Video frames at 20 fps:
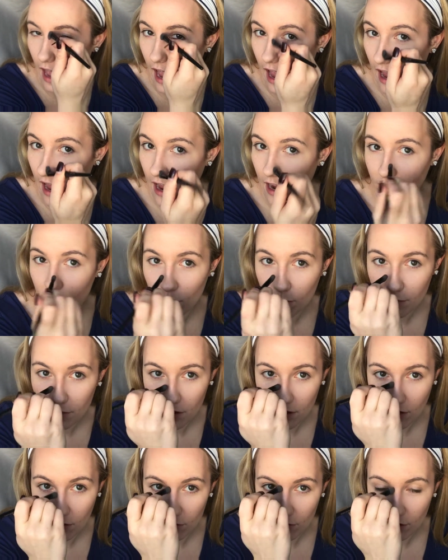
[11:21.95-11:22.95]
I
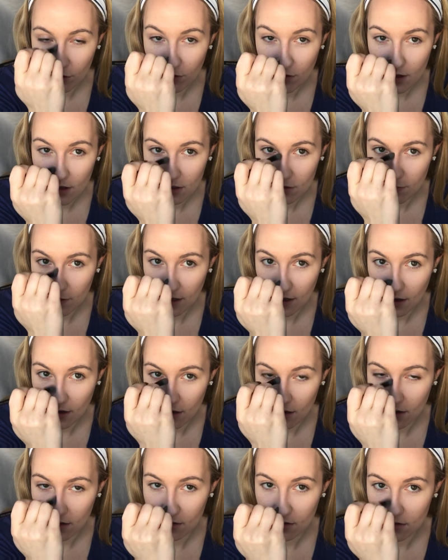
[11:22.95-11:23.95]
normally don't do this
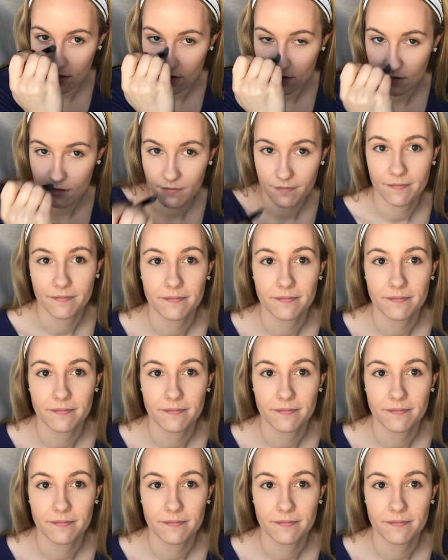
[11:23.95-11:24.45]
because